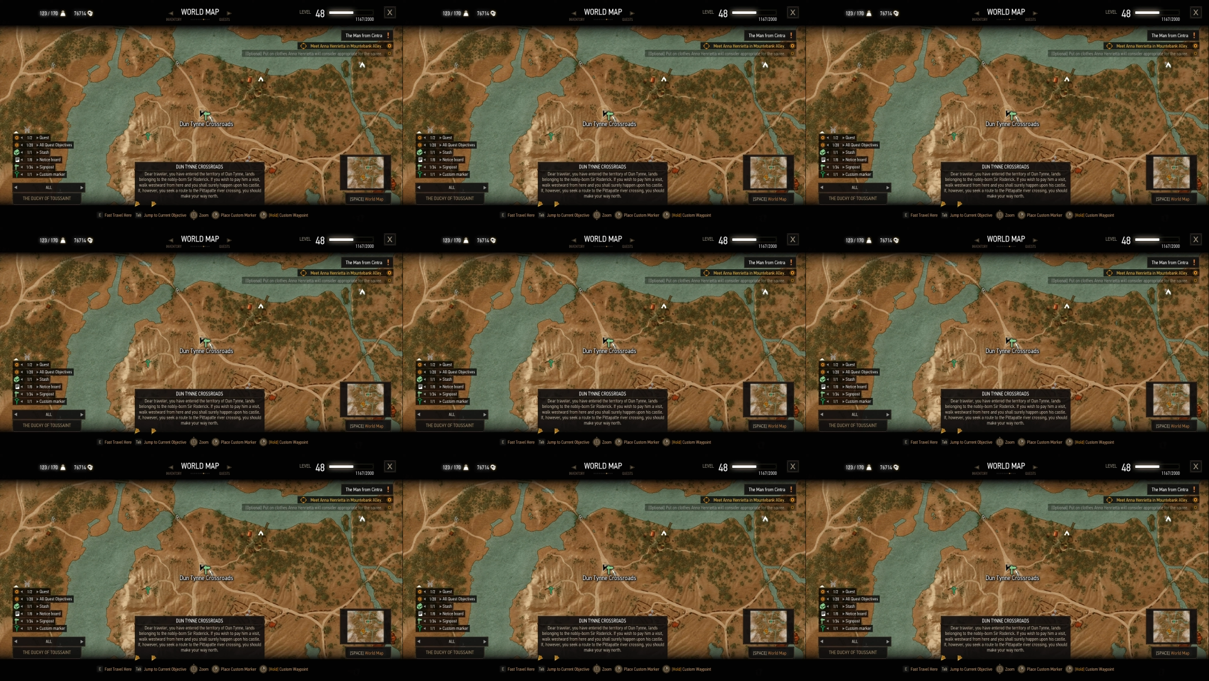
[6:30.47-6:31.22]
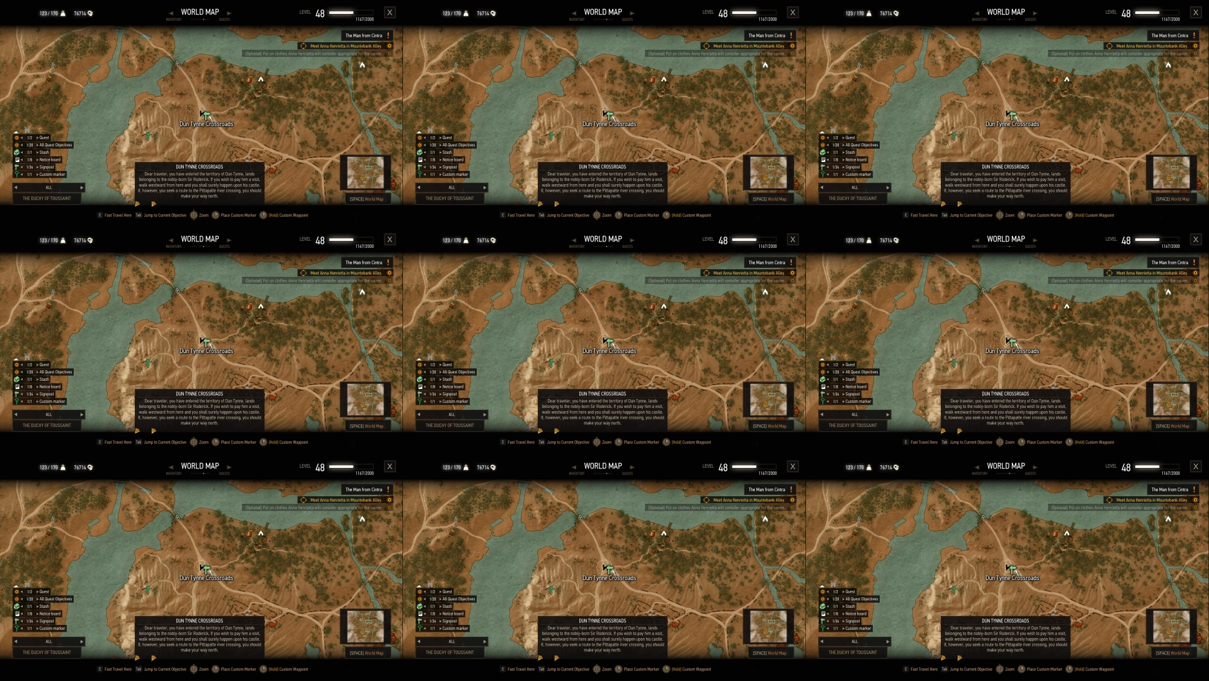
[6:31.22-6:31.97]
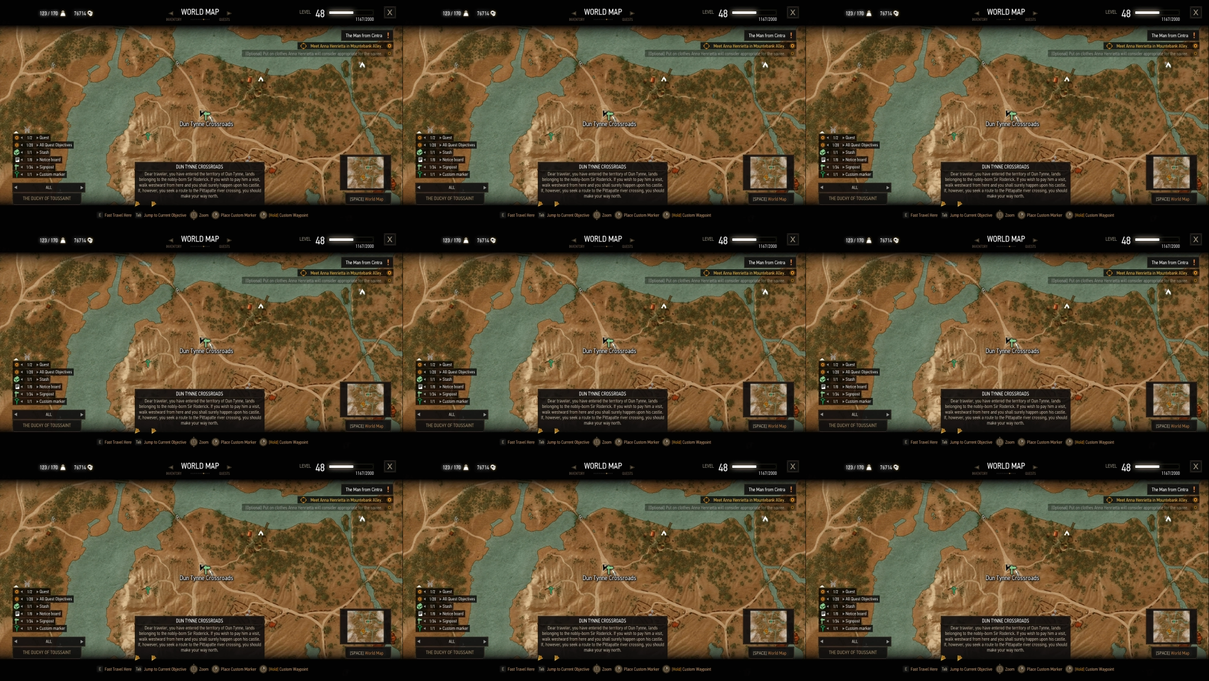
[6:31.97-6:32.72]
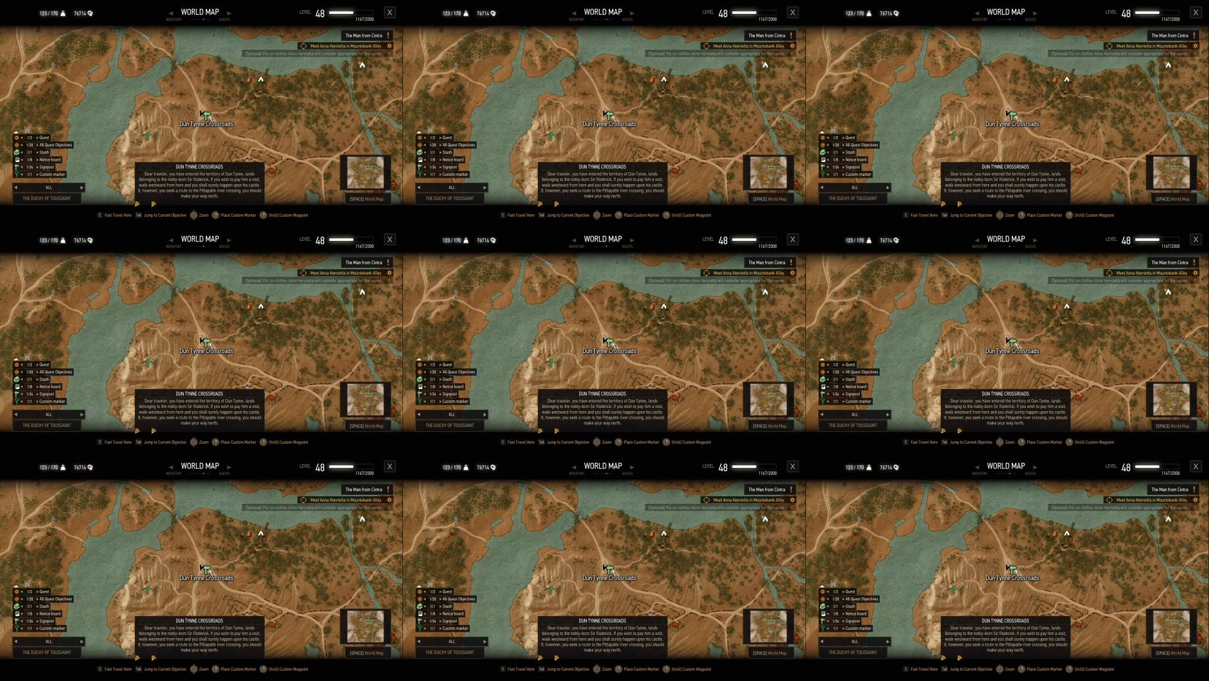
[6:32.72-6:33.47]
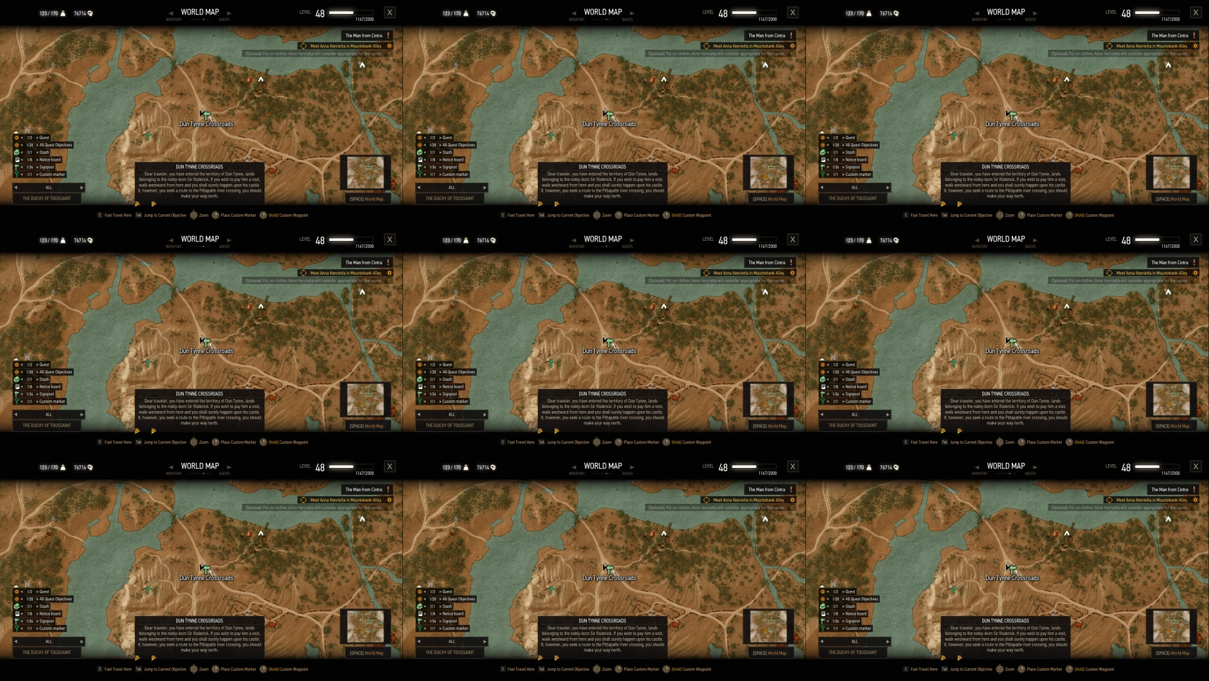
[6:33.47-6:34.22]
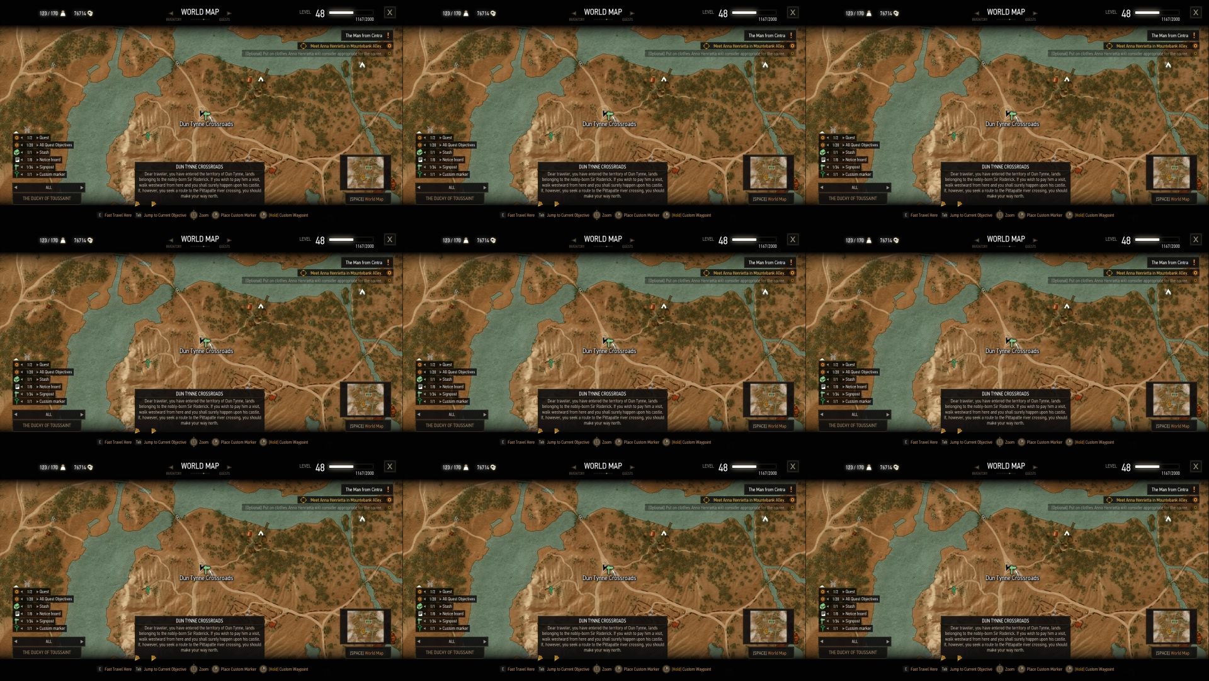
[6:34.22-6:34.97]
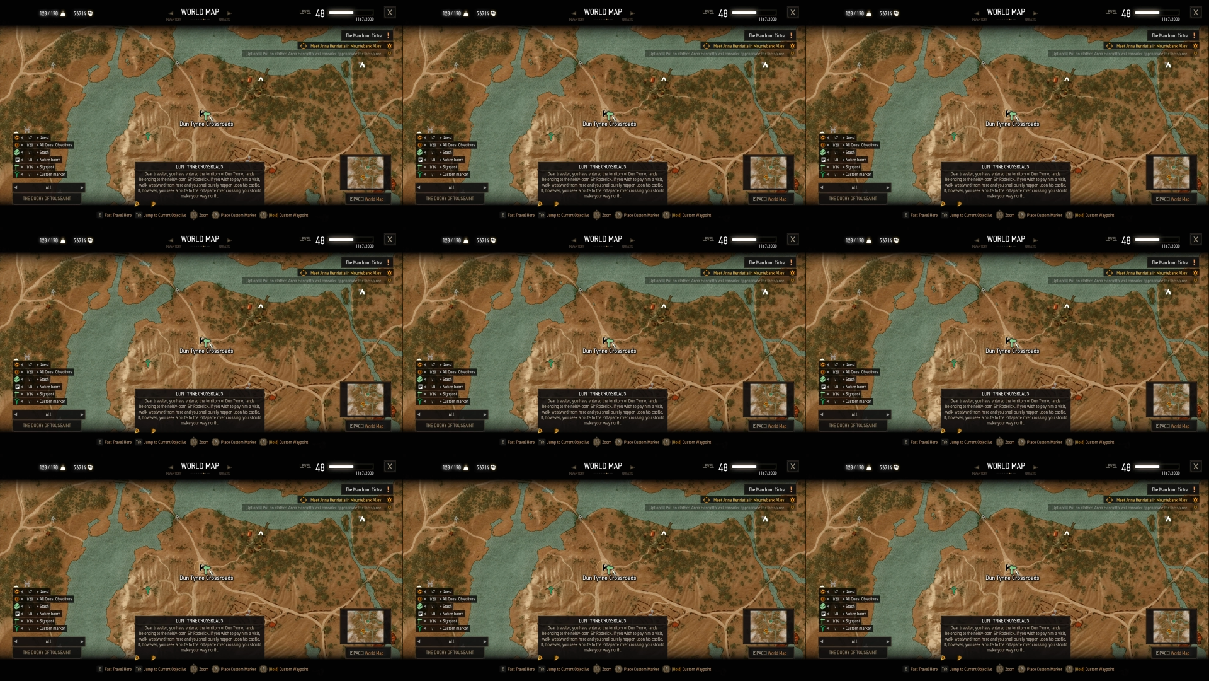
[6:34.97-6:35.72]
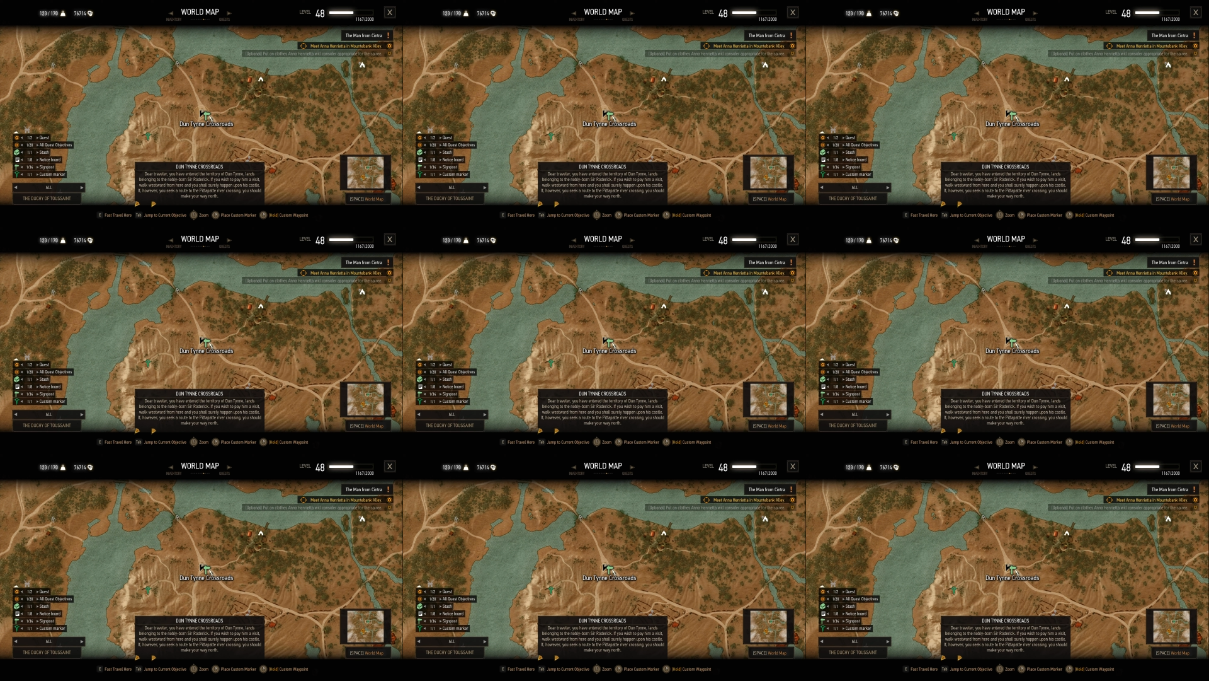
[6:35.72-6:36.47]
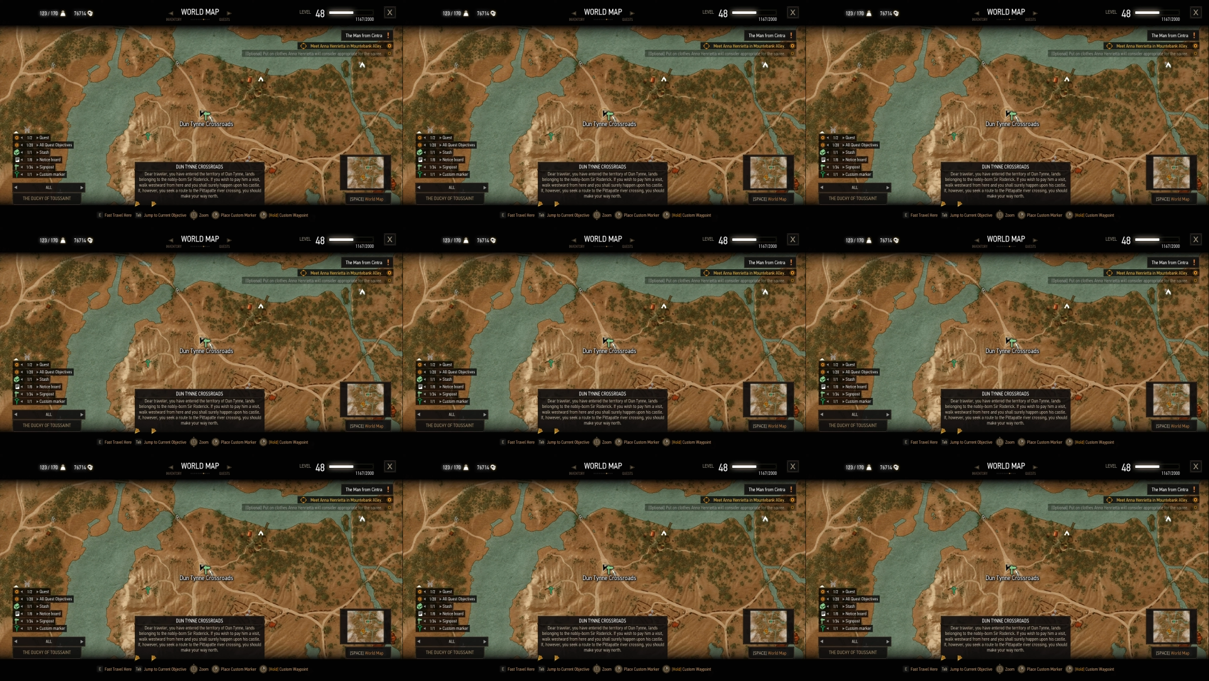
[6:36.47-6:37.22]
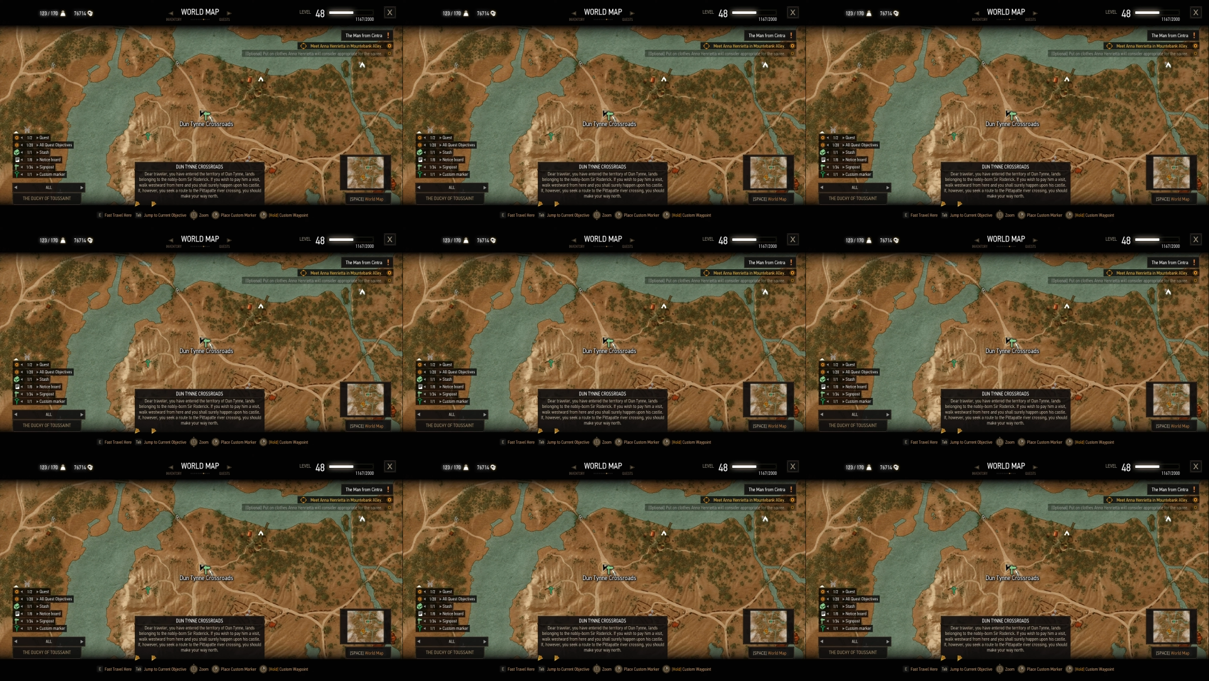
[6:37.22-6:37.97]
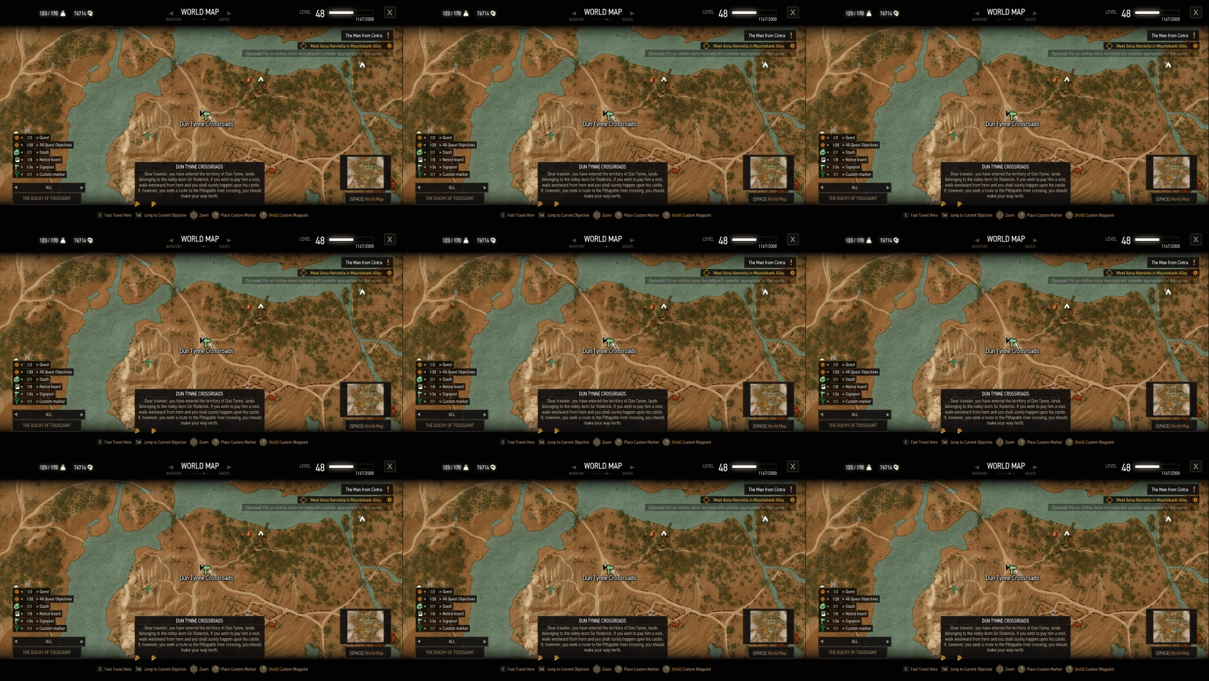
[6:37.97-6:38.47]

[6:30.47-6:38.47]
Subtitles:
No face is visible, so there are no lips to read.